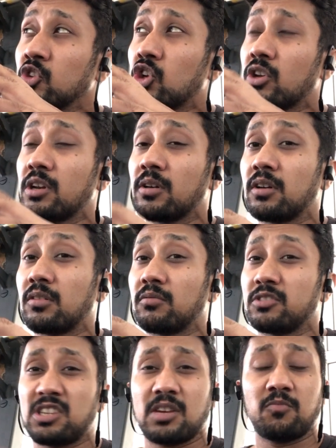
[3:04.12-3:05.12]
you're in
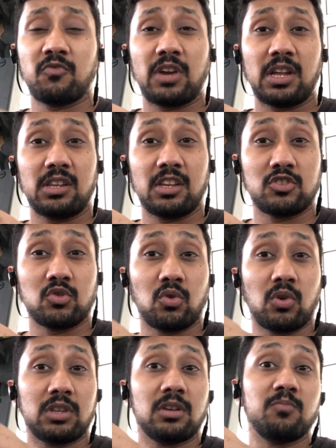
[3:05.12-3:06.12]
a gym where there's
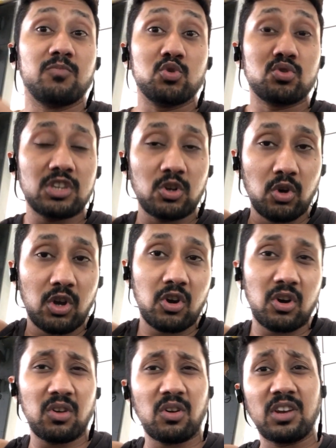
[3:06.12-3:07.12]
no other music going
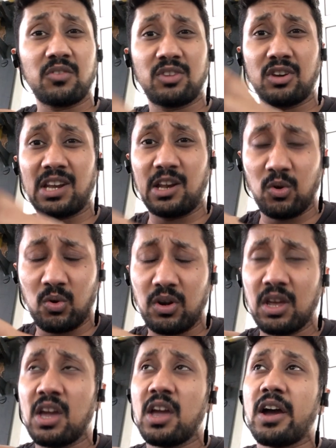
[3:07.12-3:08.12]
on, or if you're
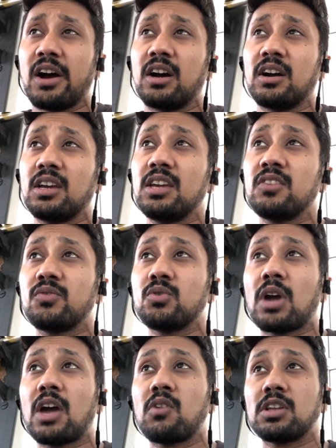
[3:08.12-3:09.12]
alone. If
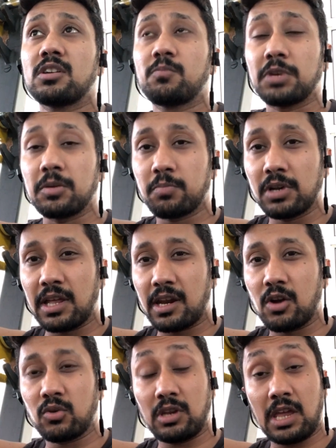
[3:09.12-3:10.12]
you have other people
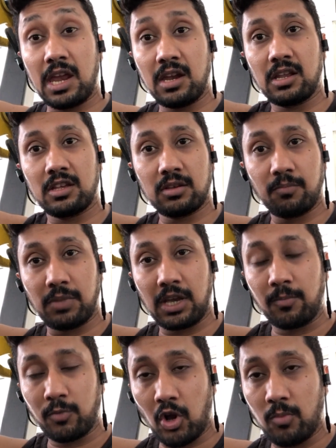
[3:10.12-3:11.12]
around, then there's a
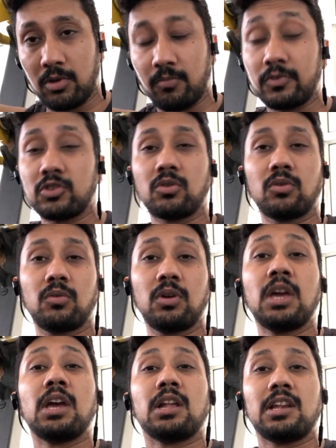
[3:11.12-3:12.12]
big problem.
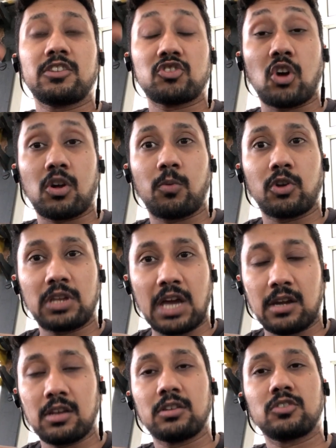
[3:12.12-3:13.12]
So let's talk about
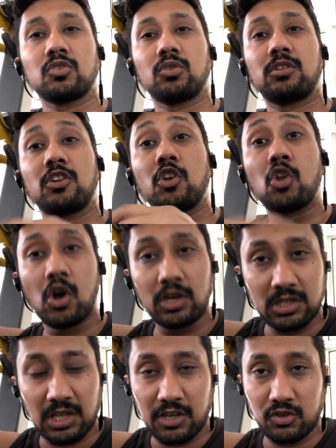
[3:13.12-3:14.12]
that. So the
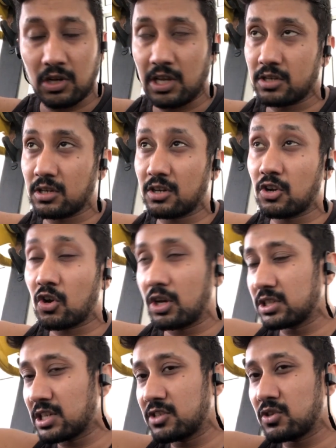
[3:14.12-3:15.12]
noise isolation
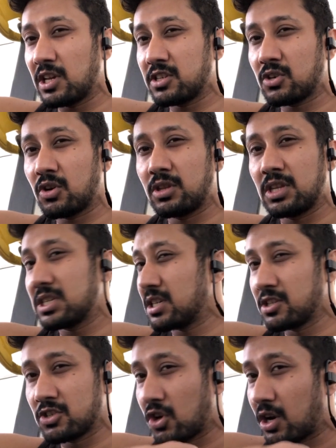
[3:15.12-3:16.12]
on this
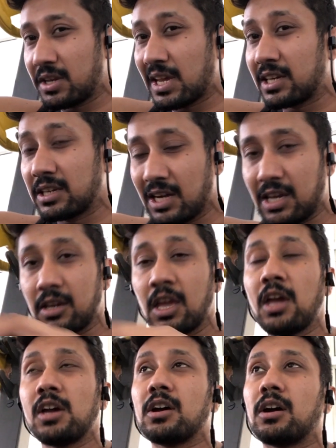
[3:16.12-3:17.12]
is not that
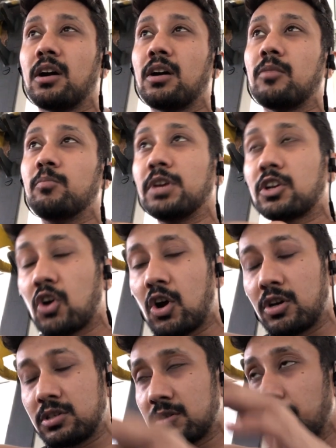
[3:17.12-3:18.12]
great,
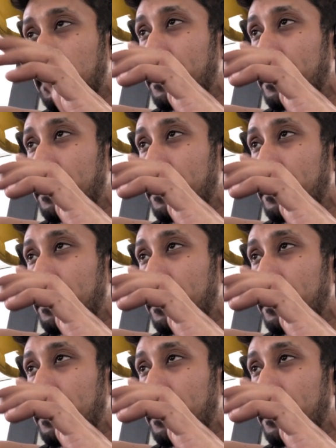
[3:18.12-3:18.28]
because